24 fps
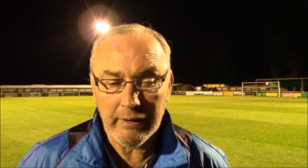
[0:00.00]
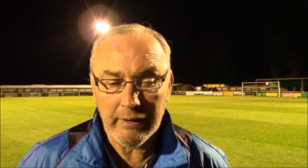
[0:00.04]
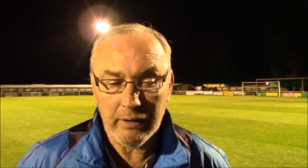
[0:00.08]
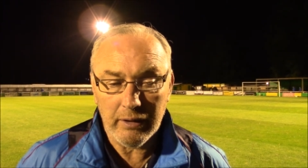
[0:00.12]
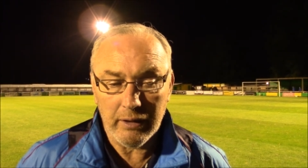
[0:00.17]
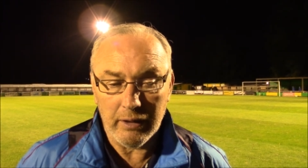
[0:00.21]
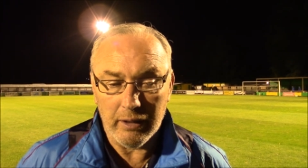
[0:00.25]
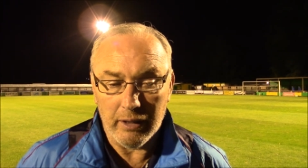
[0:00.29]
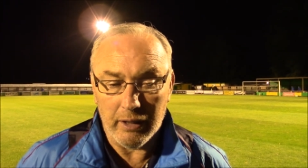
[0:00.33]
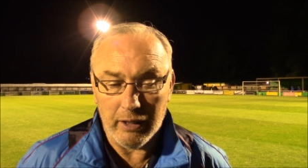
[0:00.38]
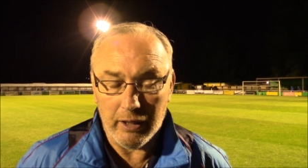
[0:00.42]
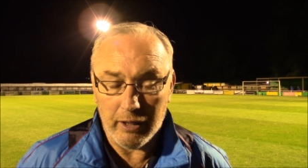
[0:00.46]

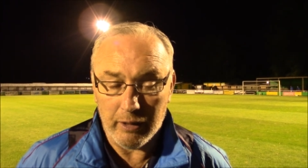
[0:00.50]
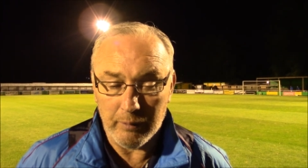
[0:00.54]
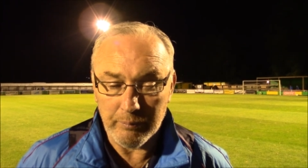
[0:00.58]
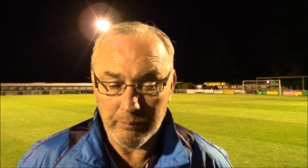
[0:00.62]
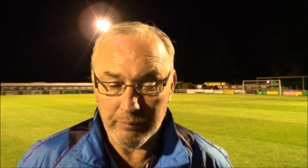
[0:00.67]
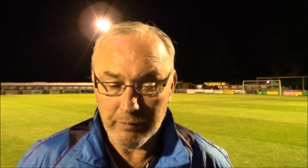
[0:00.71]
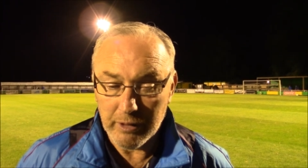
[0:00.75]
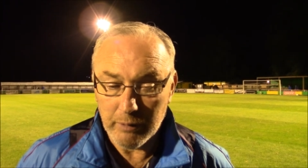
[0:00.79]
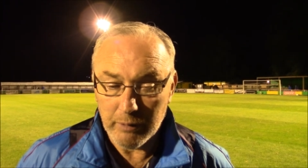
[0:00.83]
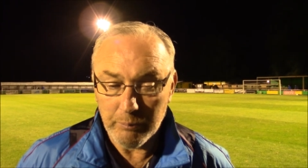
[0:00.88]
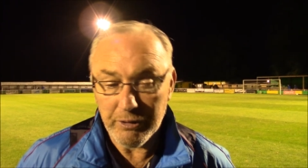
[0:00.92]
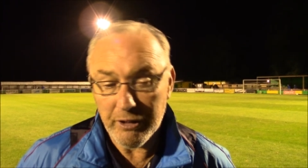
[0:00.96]

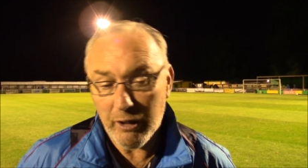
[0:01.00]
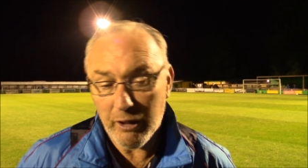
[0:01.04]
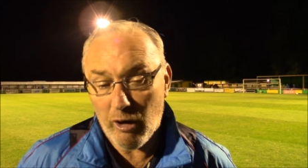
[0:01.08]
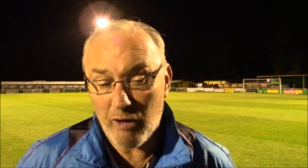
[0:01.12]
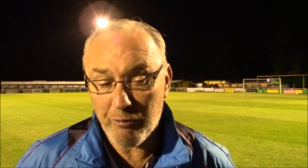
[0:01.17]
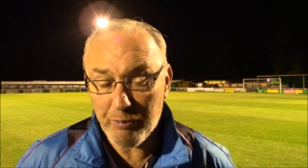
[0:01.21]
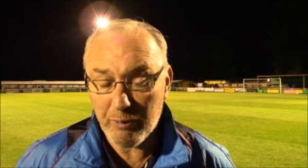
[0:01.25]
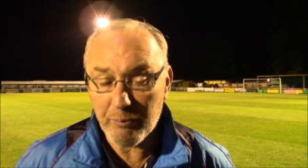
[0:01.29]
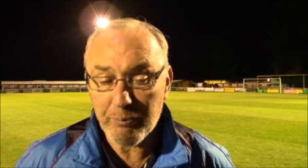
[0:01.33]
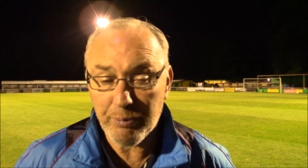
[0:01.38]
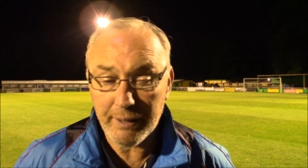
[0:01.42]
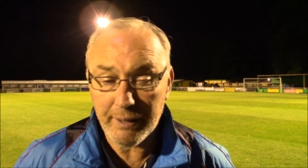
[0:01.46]
But no, I've
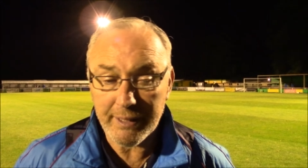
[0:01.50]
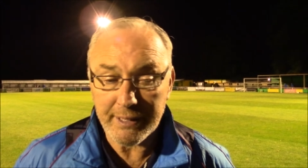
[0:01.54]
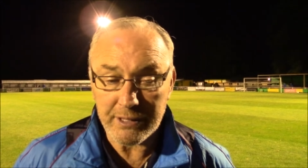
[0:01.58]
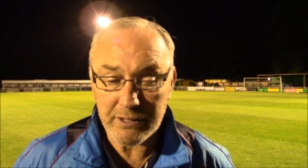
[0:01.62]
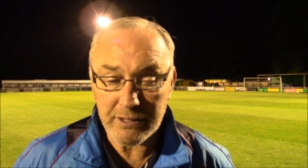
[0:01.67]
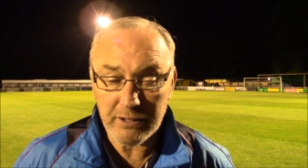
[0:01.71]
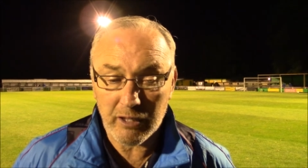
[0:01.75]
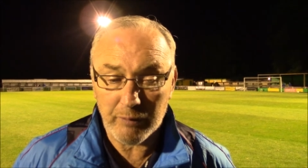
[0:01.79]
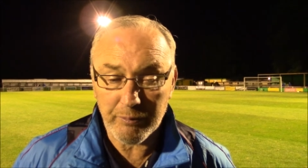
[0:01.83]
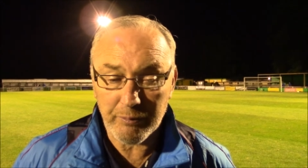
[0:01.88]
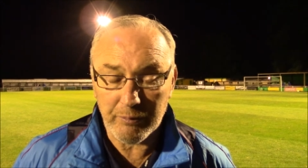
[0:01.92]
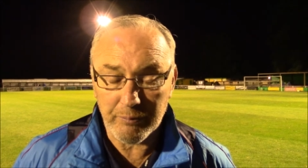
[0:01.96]
been
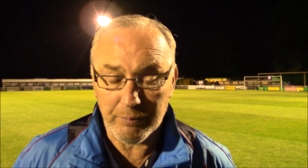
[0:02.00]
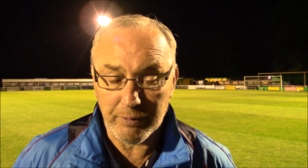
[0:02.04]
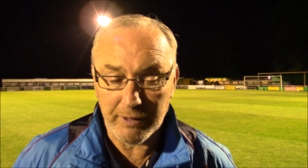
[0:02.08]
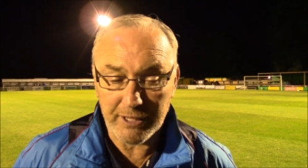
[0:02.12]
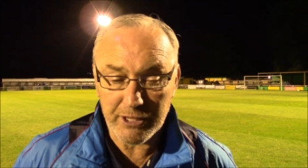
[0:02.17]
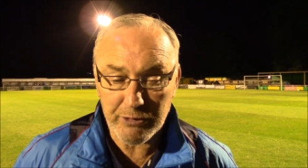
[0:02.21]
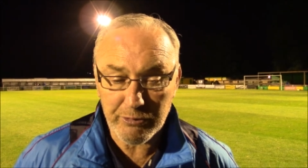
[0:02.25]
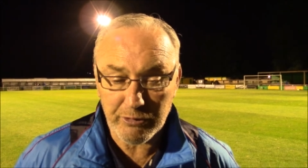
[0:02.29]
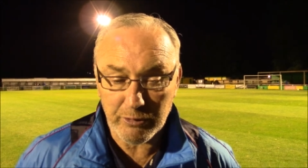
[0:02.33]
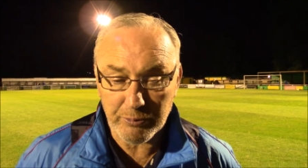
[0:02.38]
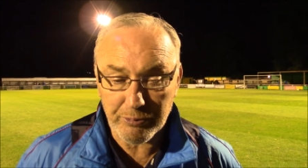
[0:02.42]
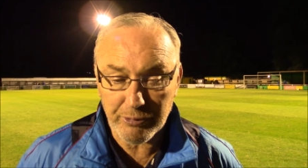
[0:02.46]
pleased. I've been
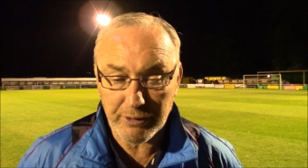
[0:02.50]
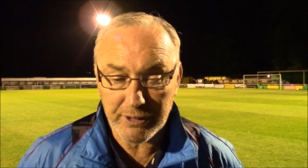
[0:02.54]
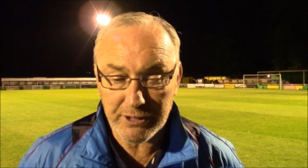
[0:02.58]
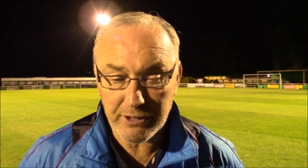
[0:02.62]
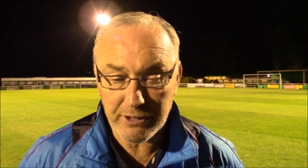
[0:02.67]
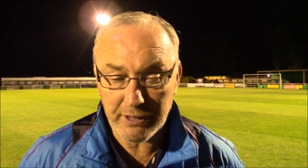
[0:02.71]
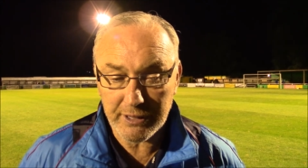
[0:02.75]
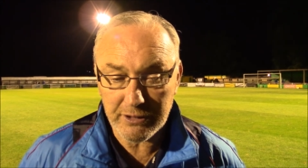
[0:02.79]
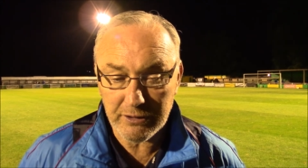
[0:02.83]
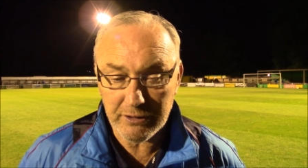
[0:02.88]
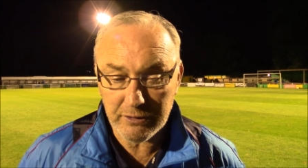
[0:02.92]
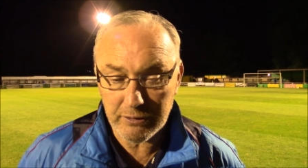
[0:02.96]
pleased with the
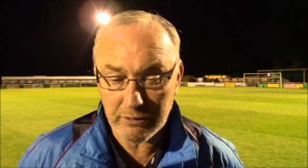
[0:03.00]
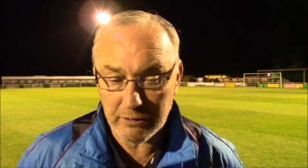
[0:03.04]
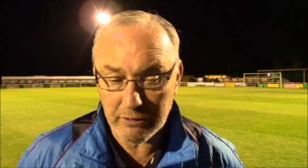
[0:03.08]
pre-season.